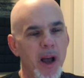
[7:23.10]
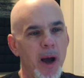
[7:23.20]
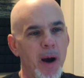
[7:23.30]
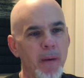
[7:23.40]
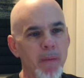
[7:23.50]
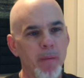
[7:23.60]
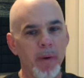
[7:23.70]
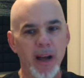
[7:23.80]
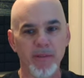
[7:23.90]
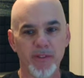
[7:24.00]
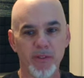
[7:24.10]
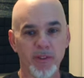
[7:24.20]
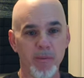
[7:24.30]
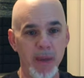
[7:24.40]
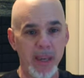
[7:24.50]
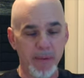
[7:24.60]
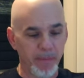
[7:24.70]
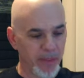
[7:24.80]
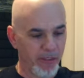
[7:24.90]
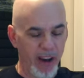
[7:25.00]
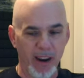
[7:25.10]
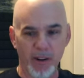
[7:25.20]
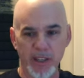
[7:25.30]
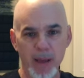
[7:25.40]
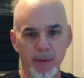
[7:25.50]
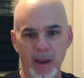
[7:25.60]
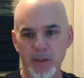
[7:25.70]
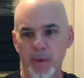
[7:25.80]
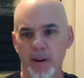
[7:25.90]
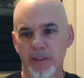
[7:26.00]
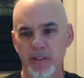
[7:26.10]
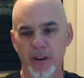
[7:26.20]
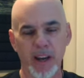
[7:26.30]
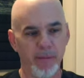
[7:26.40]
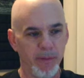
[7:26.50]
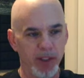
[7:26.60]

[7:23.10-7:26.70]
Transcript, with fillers: Um, but to, to me, the five dollar table now is perfect, right?